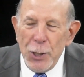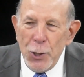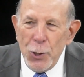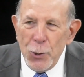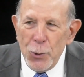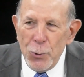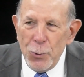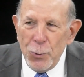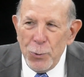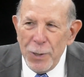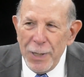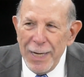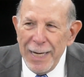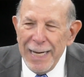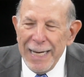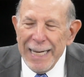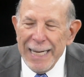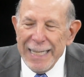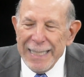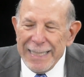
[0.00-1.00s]
You
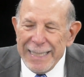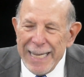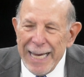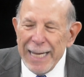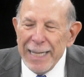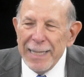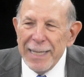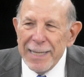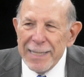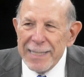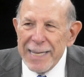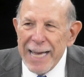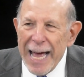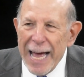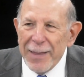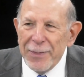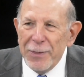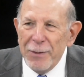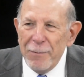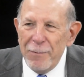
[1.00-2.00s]
tell us
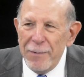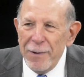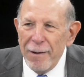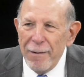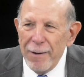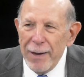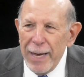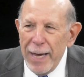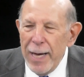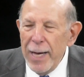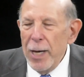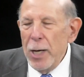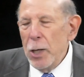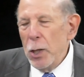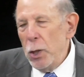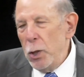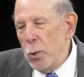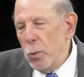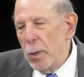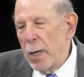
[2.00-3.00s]
at the very
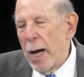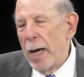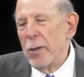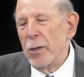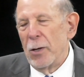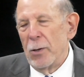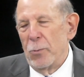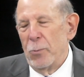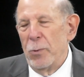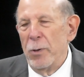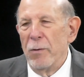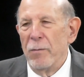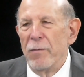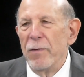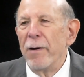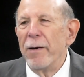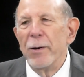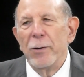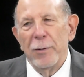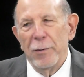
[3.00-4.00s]
you and I look, we are
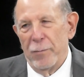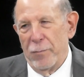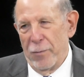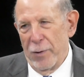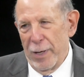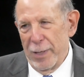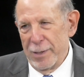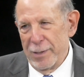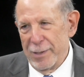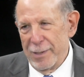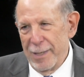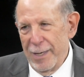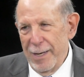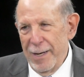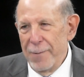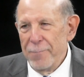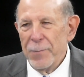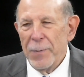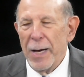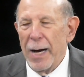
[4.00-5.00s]
very good friends. Right.
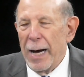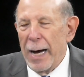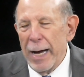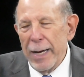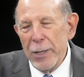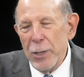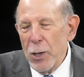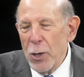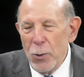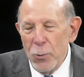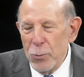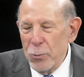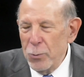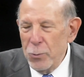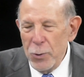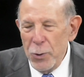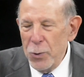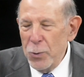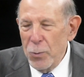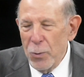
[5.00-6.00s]
I know
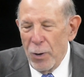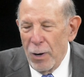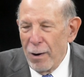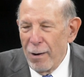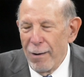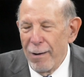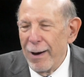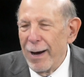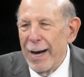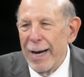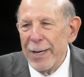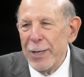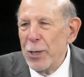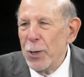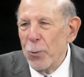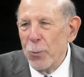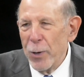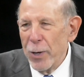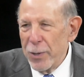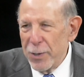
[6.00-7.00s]
who you are. I know
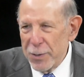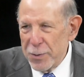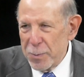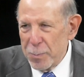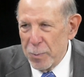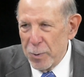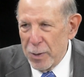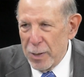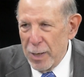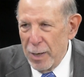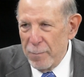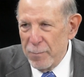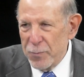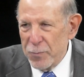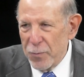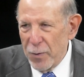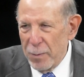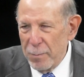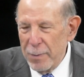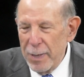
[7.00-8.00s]
where this book comes
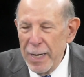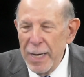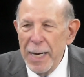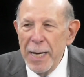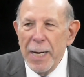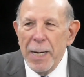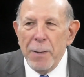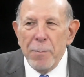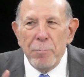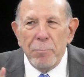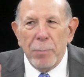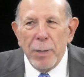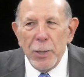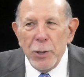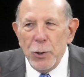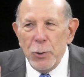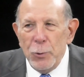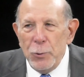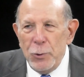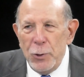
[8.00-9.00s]
from.
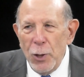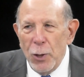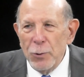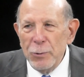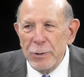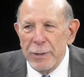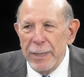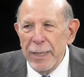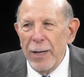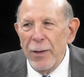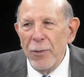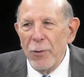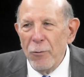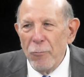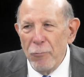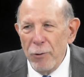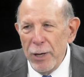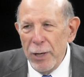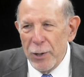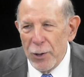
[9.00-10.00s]
But you don't tell the
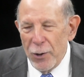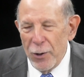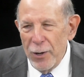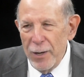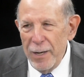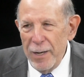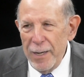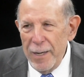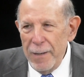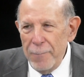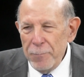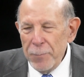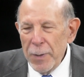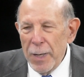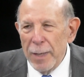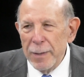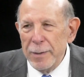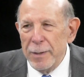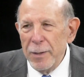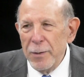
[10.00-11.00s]
reader
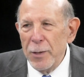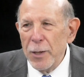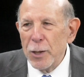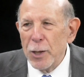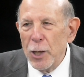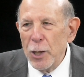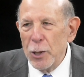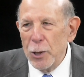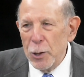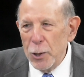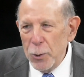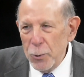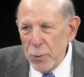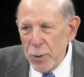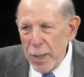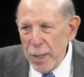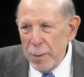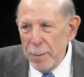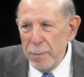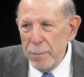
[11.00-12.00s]
until the
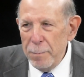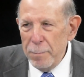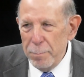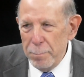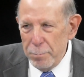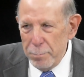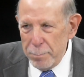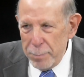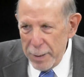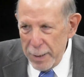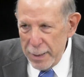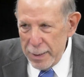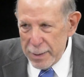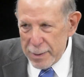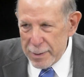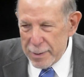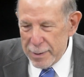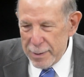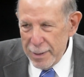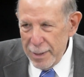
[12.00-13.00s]
concluding
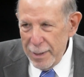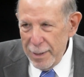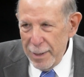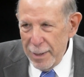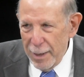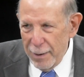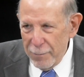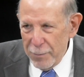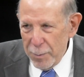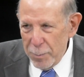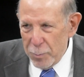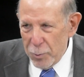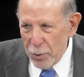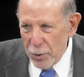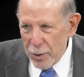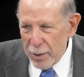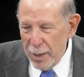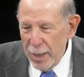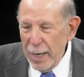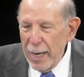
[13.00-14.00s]
piece of the
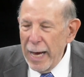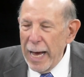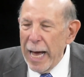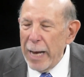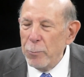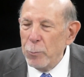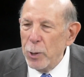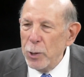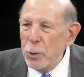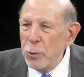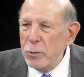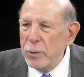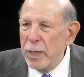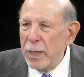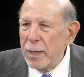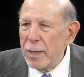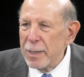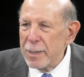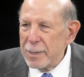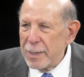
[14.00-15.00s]
book. And what you
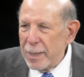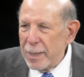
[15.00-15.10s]
tell us